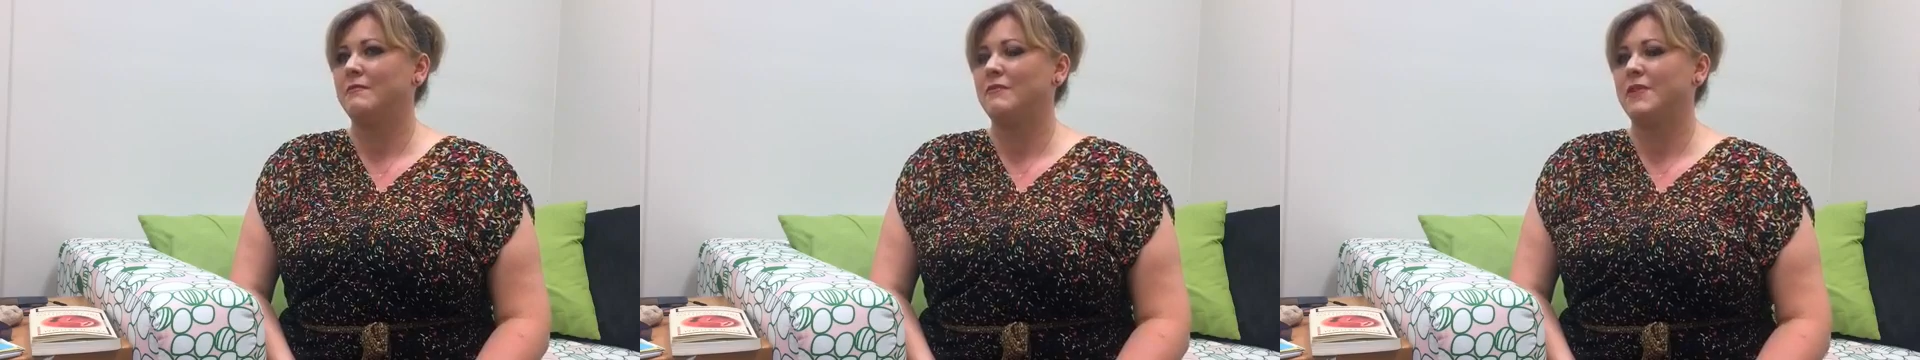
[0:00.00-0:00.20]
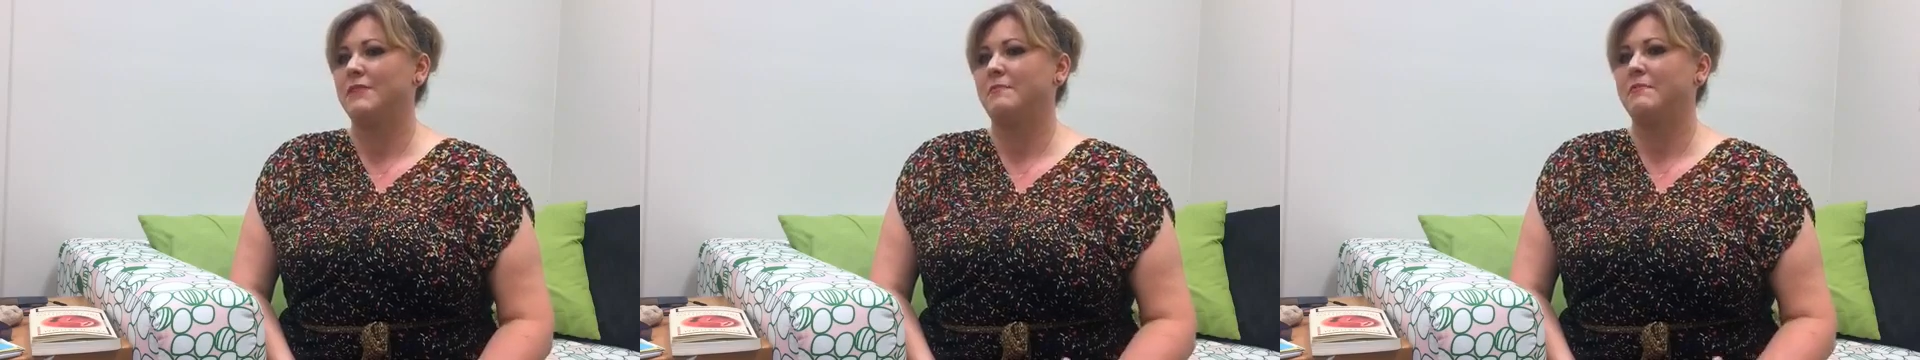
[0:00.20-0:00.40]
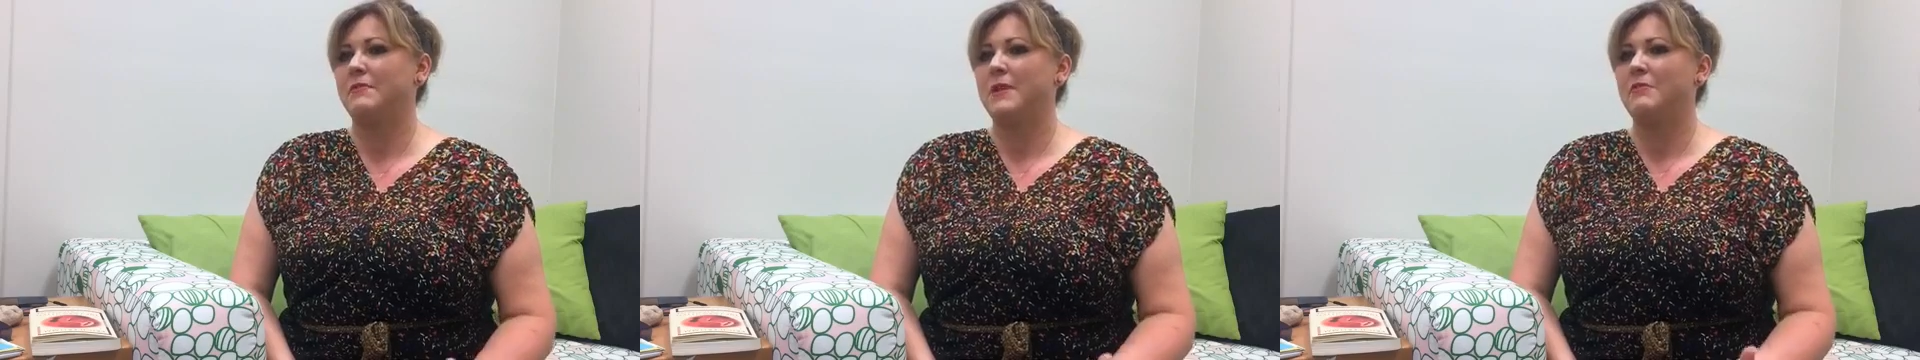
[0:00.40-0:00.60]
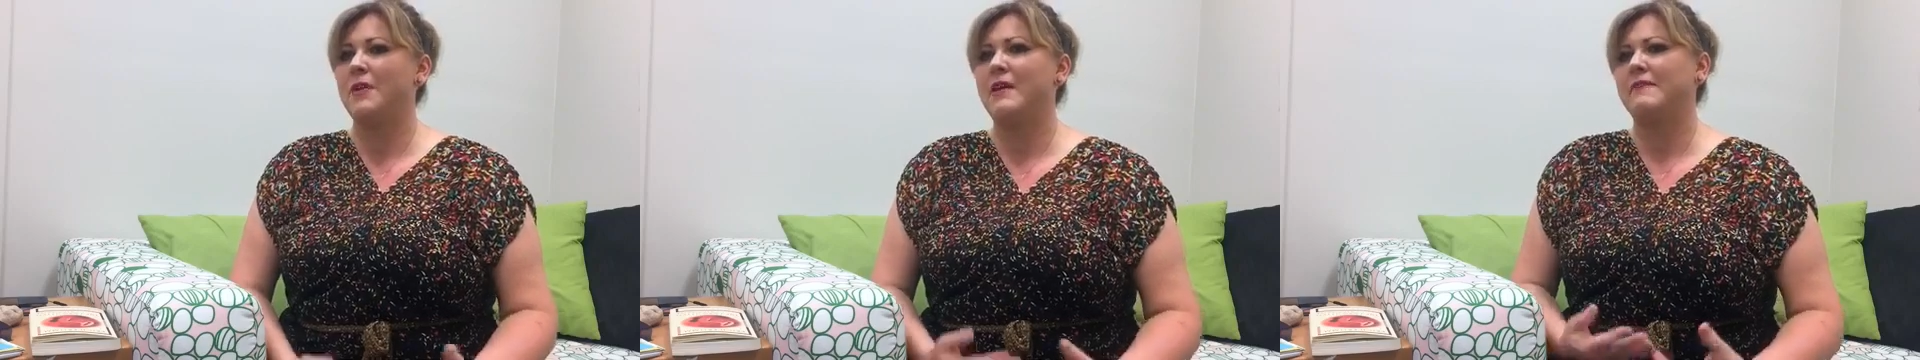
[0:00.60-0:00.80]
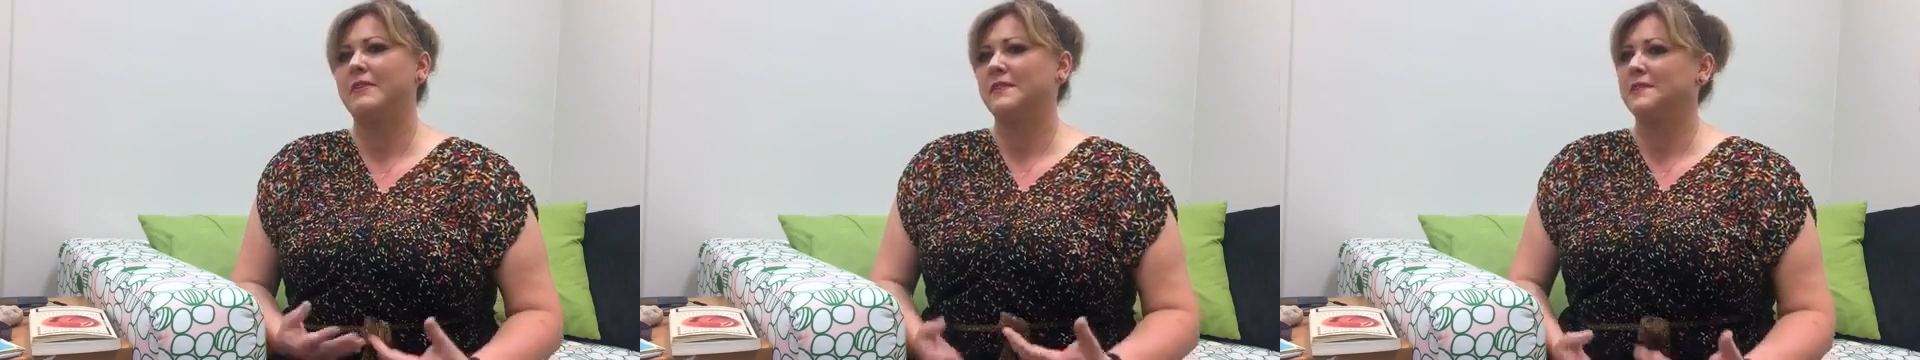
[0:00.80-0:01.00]
with people
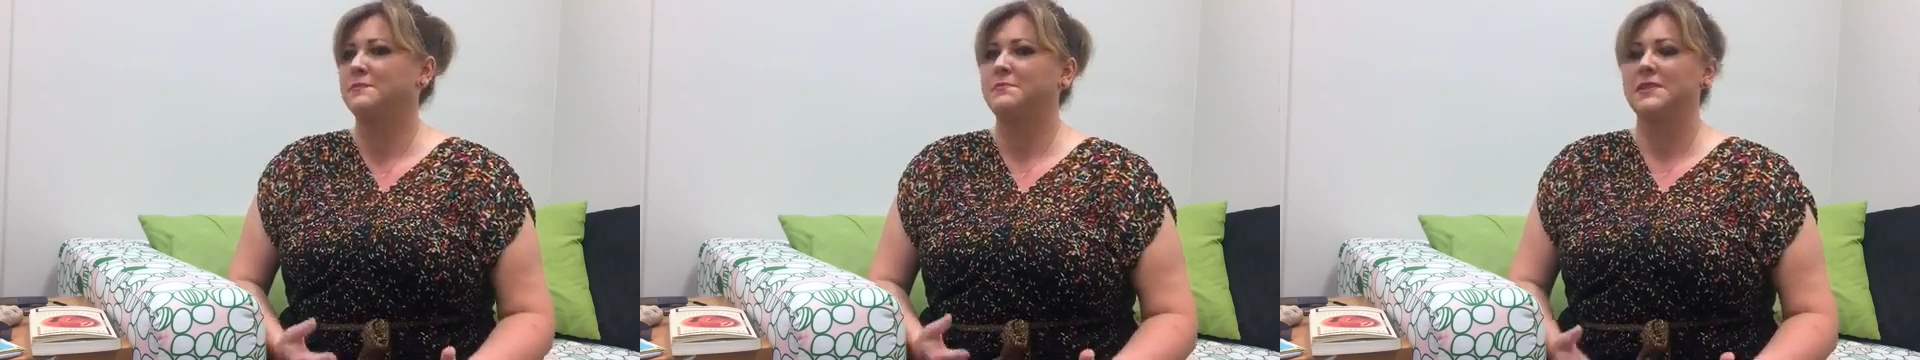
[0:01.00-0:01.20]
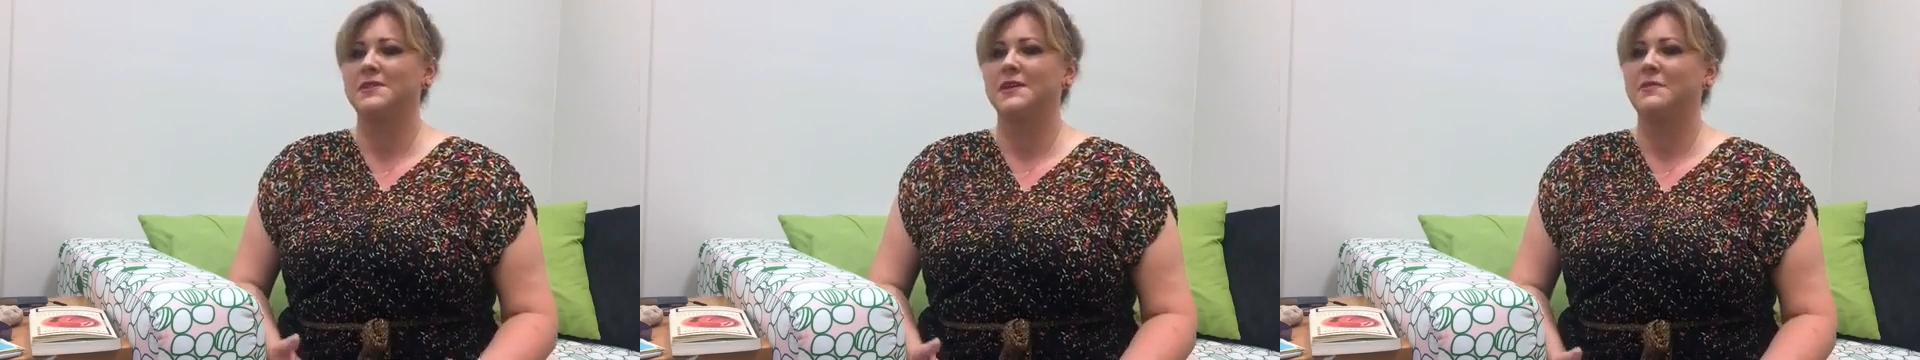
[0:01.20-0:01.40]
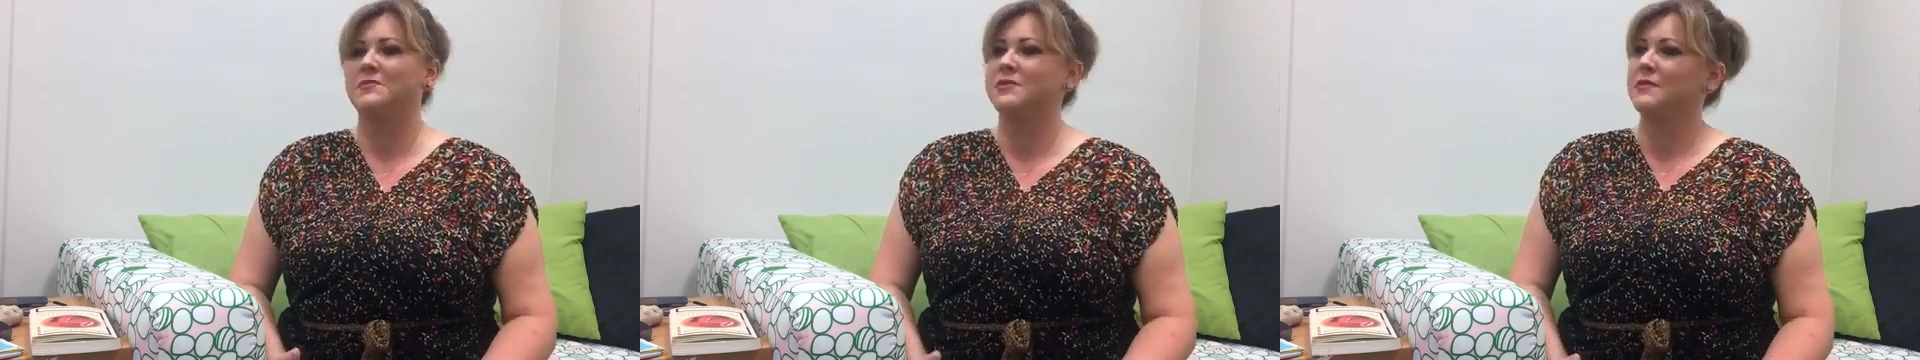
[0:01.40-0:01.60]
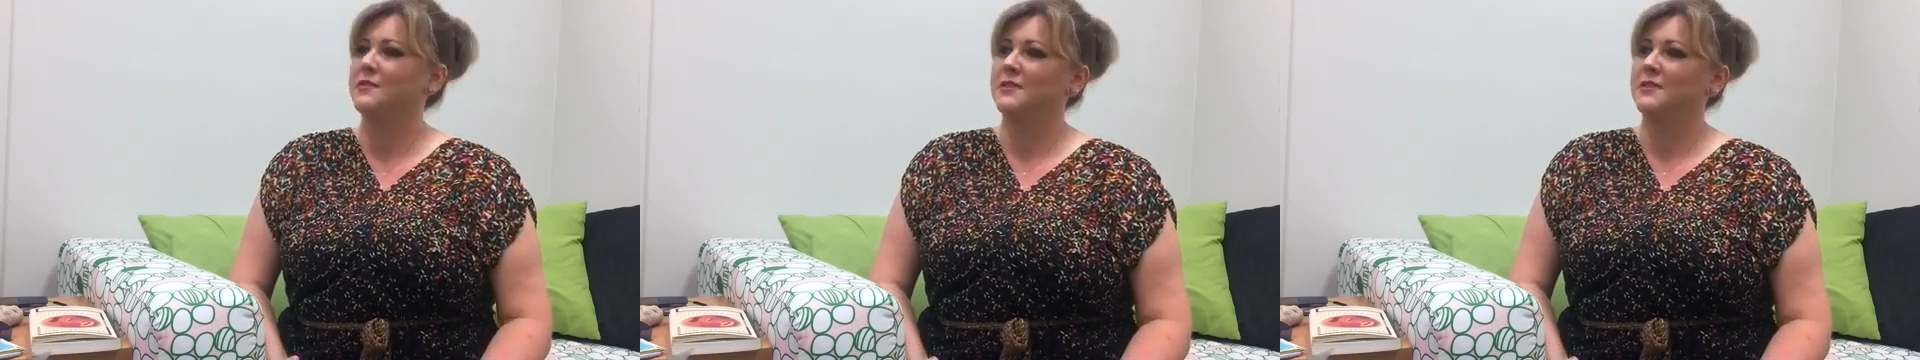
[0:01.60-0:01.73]
having this perception